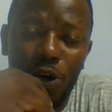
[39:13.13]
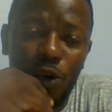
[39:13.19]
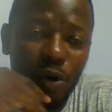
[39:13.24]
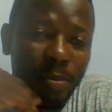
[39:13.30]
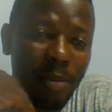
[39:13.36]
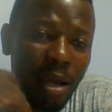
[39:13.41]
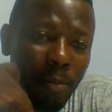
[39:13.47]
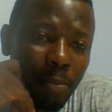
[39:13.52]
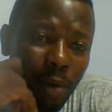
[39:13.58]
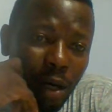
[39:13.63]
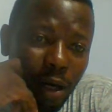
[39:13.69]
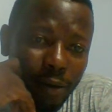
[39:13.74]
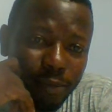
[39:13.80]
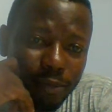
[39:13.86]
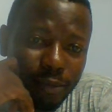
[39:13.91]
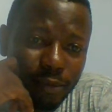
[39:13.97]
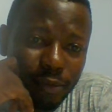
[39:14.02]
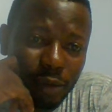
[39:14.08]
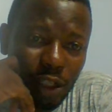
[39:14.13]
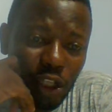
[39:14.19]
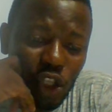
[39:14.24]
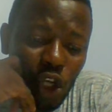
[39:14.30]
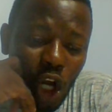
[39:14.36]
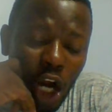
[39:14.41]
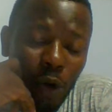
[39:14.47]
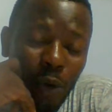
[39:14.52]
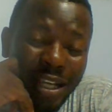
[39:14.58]
Remember,
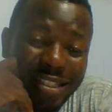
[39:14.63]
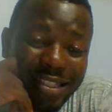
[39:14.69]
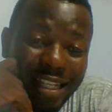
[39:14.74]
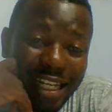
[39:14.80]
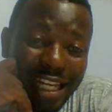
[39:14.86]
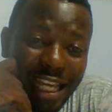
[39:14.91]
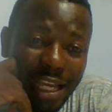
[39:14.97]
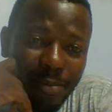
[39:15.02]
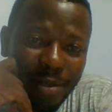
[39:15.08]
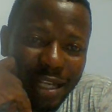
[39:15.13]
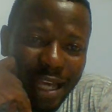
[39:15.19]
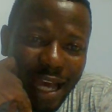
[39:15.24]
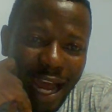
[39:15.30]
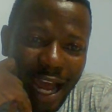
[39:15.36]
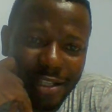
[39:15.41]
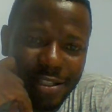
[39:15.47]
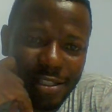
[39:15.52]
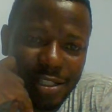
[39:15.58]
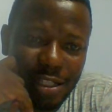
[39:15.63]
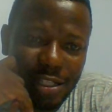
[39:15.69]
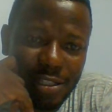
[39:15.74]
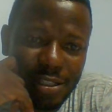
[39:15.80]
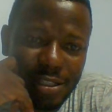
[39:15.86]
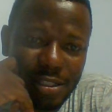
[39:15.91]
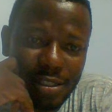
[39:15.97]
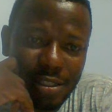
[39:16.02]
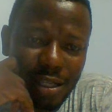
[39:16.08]
you are going to label the
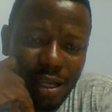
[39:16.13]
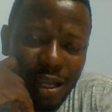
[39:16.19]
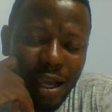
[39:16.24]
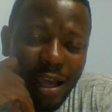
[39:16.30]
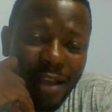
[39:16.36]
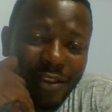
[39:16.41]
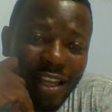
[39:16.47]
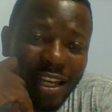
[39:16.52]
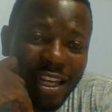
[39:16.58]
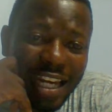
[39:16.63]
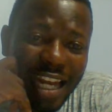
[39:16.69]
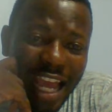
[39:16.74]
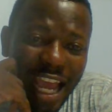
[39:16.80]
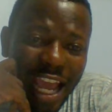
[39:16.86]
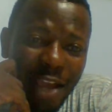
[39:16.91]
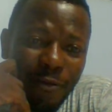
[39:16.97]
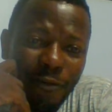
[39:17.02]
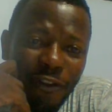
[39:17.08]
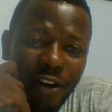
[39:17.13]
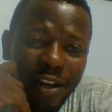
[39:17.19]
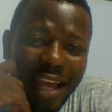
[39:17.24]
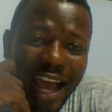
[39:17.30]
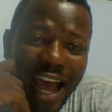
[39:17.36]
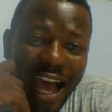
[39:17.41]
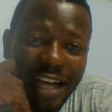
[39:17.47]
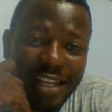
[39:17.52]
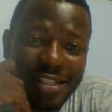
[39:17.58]
axis. The name for
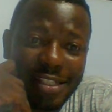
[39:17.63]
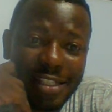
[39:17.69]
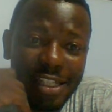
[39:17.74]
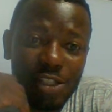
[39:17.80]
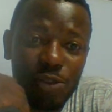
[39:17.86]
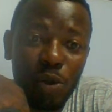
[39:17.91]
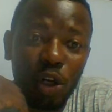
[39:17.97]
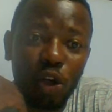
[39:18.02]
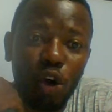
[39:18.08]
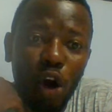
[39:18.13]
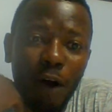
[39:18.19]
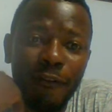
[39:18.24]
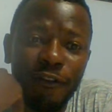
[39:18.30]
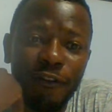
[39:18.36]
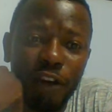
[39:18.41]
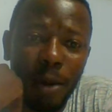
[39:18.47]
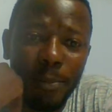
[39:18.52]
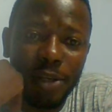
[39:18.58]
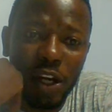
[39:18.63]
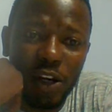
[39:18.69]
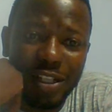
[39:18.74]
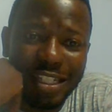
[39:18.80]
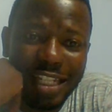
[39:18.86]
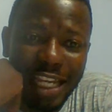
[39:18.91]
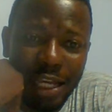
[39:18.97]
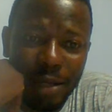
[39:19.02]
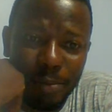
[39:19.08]
the axis will come from your
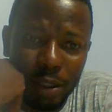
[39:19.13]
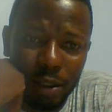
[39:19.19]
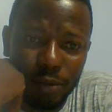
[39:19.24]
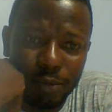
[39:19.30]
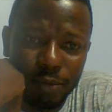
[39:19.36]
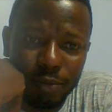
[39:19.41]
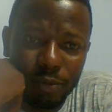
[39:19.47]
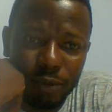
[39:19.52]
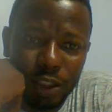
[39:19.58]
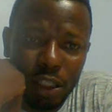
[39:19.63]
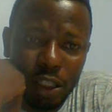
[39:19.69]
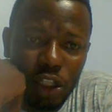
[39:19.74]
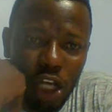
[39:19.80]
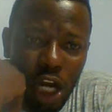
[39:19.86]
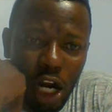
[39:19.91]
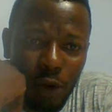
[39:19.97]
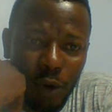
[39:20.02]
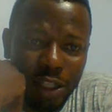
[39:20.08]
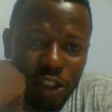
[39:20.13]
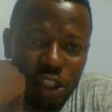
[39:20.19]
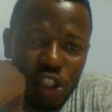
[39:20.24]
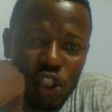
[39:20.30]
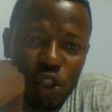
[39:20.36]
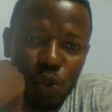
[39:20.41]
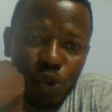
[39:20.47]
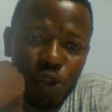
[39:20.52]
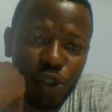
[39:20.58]
table. You are going to
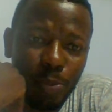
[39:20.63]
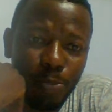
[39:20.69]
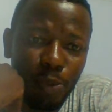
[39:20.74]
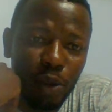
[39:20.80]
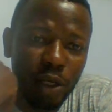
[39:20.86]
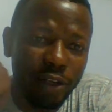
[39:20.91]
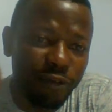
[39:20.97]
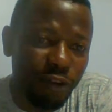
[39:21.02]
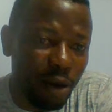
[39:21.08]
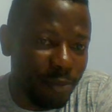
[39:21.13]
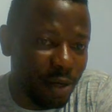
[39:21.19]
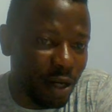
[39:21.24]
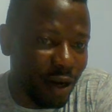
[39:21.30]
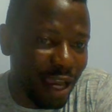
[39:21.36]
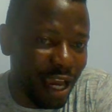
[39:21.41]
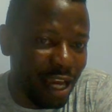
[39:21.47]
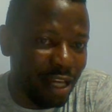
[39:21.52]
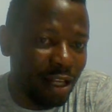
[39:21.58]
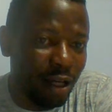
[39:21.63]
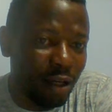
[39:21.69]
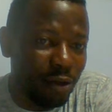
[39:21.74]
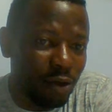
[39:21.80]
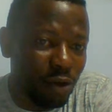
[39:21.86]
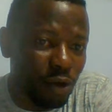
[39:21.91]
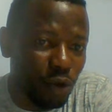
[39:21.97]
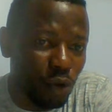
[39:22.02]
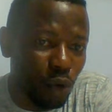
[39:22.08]
choose to pull it from your
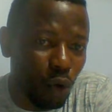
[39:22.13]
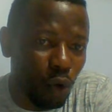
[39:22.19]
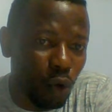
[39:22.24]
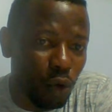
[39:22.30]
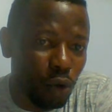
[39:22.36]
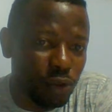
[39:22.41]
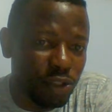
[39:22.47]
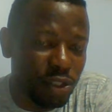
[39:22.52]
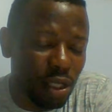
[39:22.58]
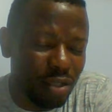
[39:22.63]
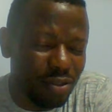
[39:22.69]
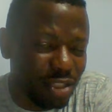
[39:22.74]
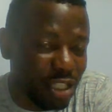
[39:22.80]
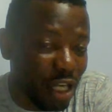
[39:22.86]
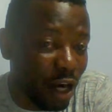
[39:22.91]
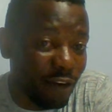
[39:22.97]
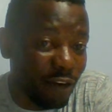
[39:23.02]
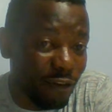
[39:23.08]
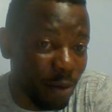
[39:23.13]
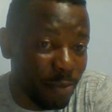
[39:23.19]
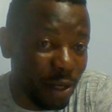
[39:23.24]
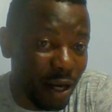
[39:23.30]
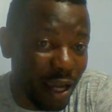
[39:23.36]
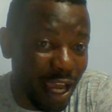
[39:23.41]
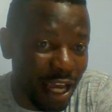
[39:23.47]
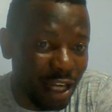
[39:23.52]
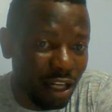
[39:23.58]
header from
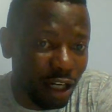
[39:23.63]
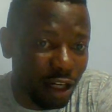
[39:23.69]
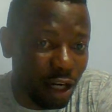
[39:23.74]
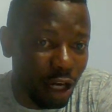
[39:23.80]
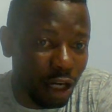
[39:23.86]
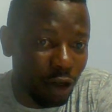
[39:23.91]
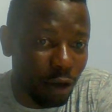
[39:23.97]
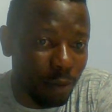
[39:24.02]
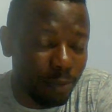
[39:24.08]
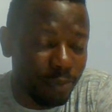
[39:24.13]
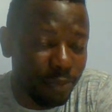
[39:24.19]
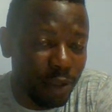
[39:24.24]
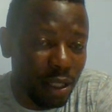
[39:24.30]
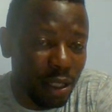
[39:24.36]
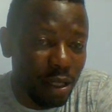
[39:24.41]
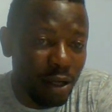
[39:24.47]
your header column.